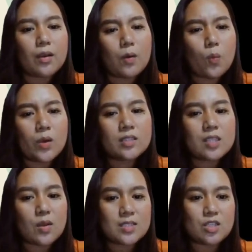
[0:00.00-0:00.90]

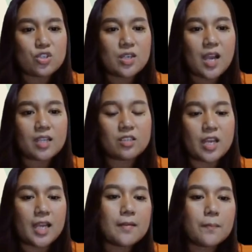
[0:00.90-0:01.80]

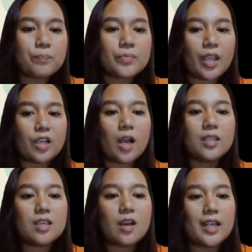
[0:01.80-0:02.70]
1300,
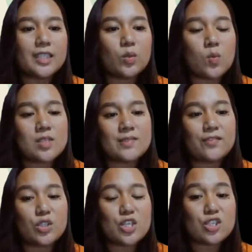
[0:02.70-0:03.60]
iconic art was
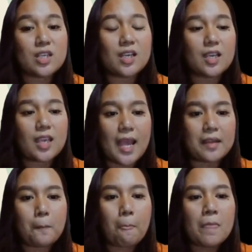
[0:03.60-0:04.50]
flourishing
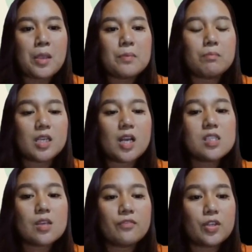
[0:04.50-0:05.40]
again.
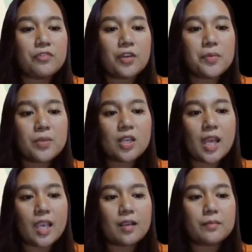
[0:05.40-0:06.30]
Because of their
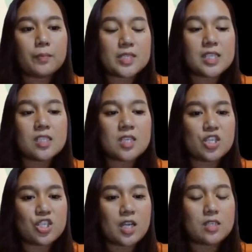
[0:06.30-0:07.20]
formulaic
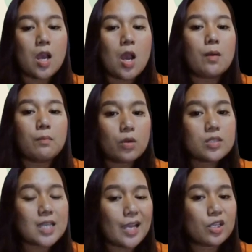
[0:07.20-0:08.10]
presentation,
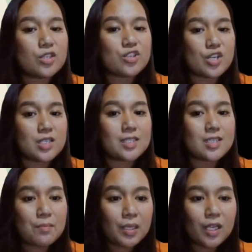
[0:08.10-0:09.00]
most icons share
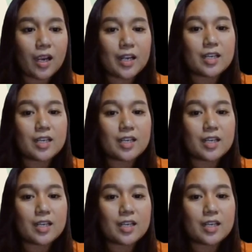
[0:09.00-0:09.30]
similar